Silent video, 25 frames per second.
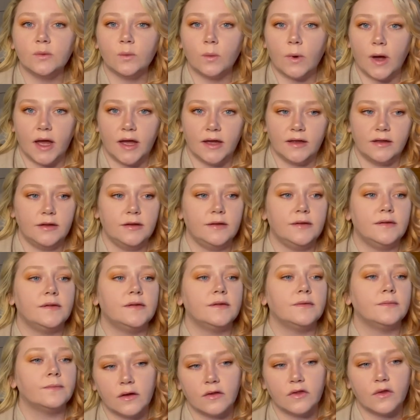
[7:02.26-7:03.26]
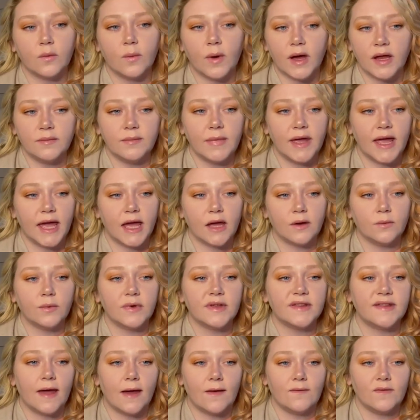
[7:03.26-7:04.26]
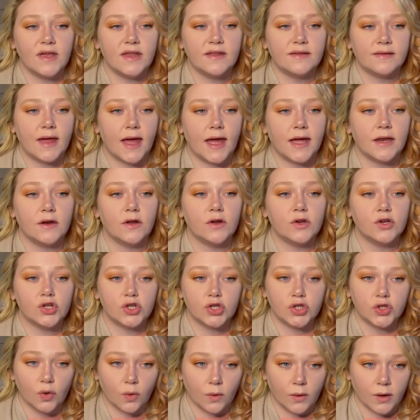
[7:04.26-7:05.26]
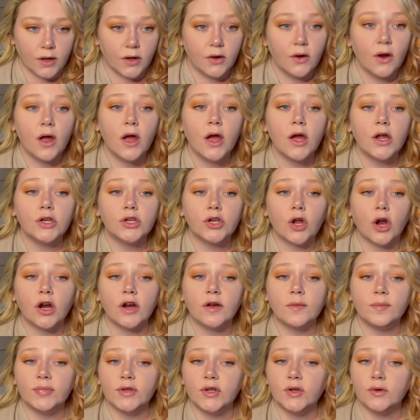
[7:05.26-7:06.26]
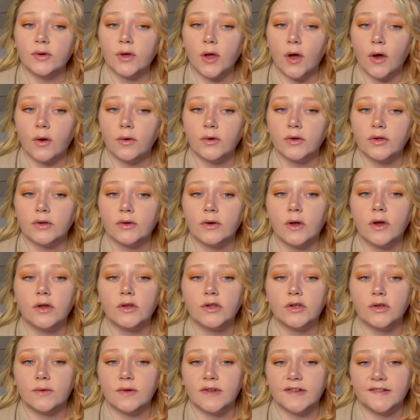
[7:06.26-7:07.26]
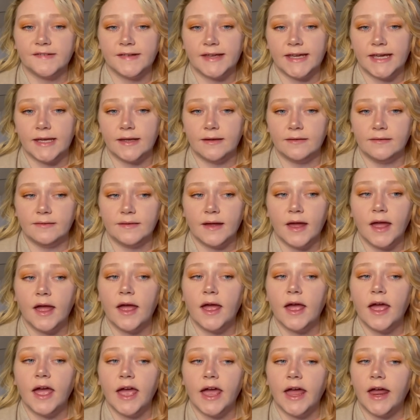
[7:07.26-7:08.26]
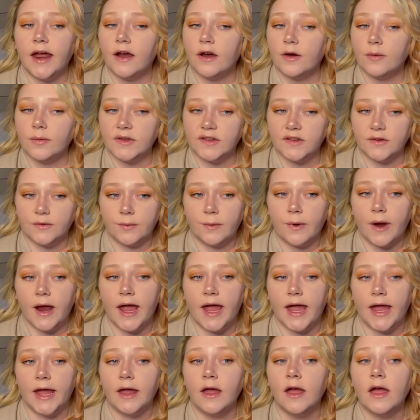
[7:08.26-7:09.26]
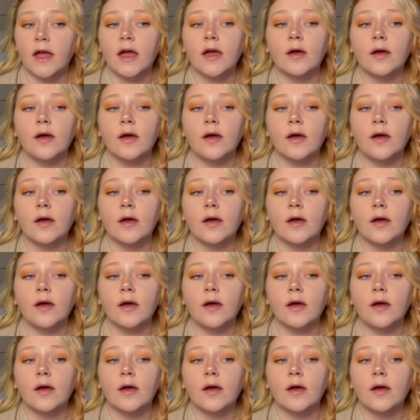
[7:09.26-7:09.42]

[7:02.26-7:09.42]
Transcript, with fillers: was, the one man was heavy-set, short, dark blue coat to his knees, hair was gray,